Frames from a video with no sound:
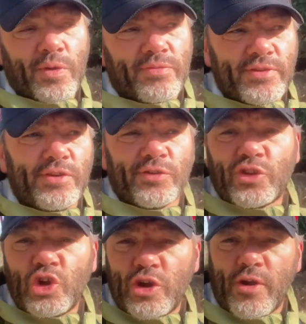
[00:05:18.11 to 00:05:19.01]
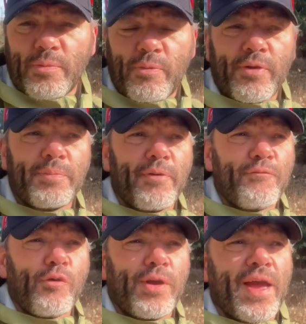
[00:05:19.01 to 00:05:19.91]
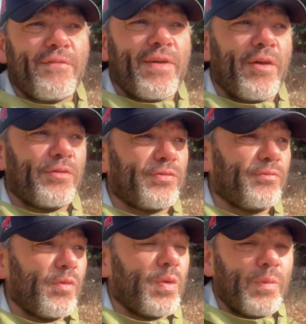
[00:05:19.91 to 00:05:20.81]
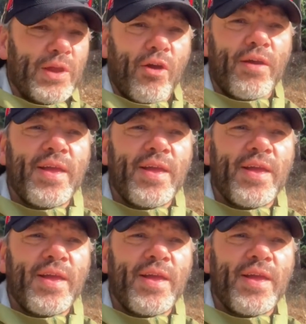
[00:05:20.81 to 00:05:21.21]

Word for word: Well, the nearest good airport, about four and a half hours from where we are.